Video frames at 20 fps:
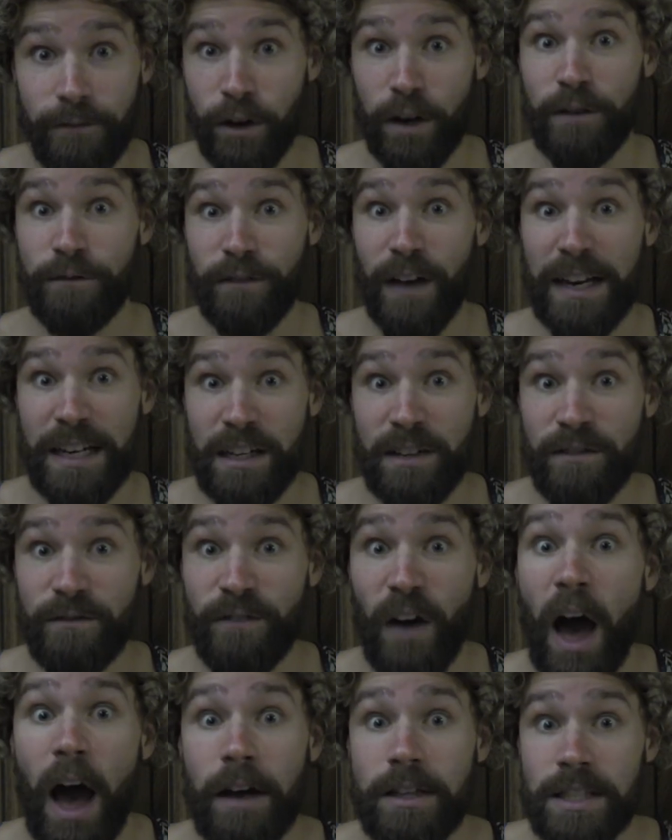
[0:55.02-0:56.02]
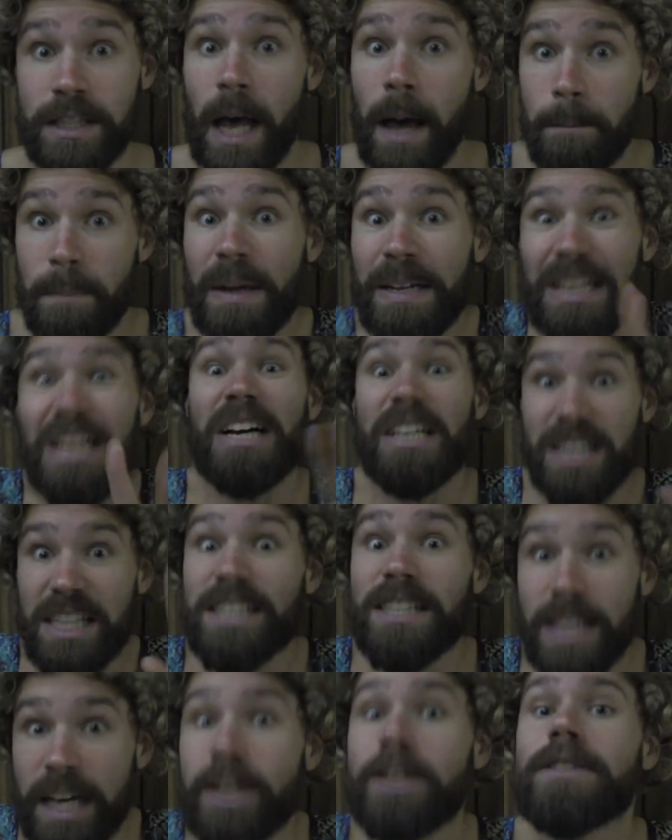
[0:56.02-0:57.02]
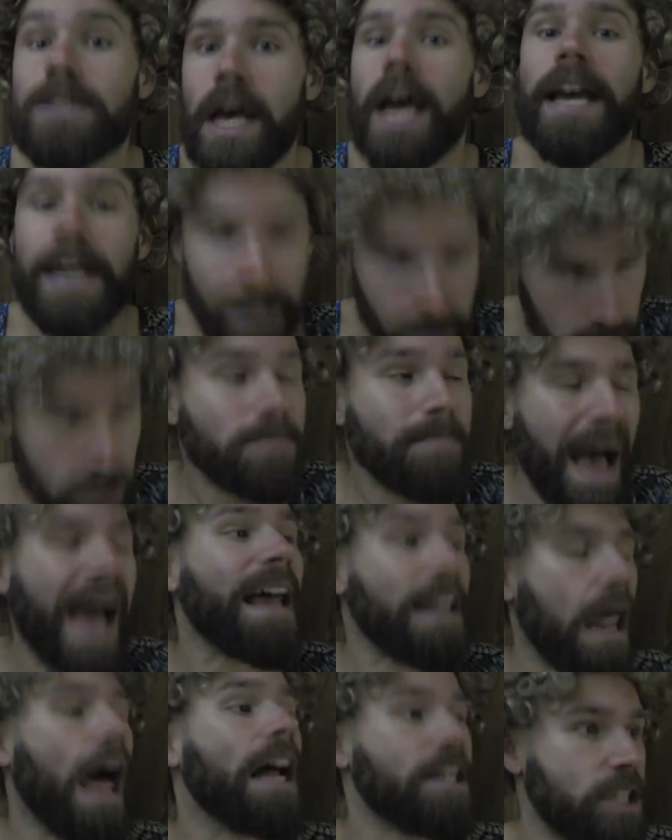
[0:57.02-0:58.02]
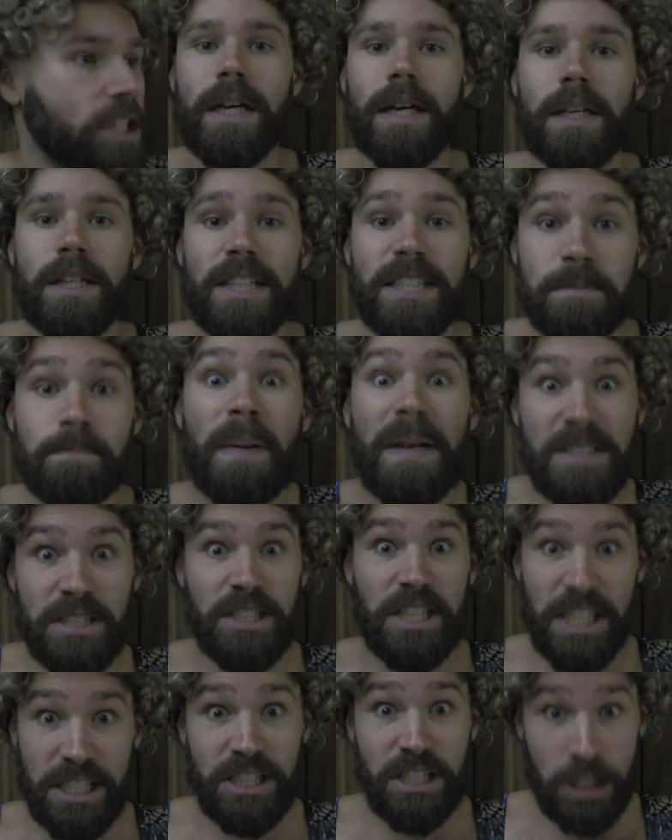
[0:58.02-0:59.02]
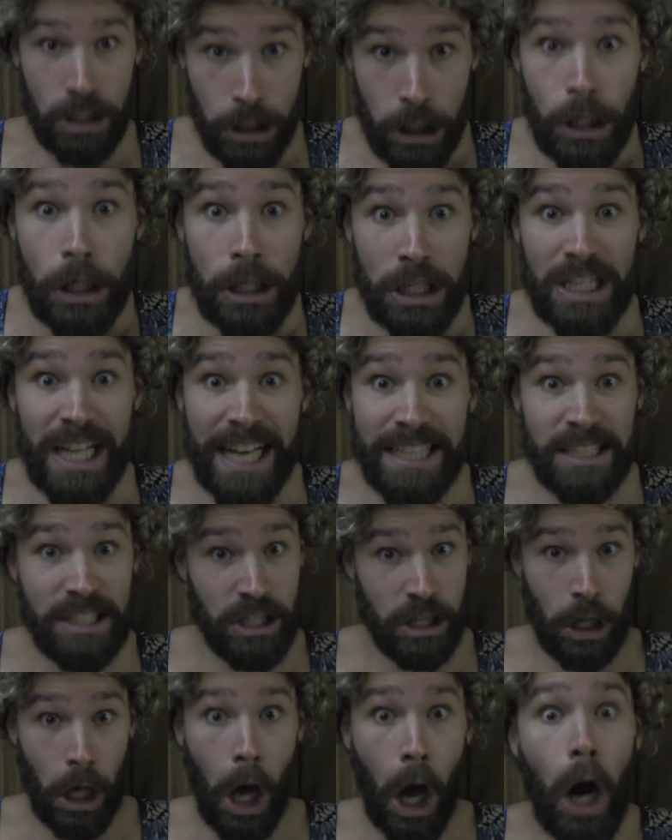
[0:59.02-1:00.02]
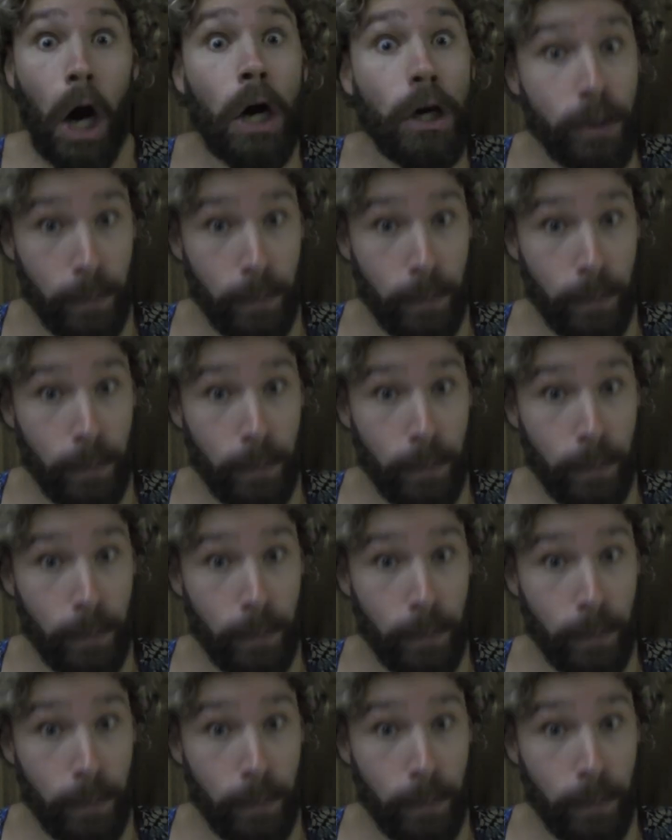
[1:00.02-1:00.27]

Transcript: her fennec fox. But look, here's my logic. This bitch needs to learn a lesson the hard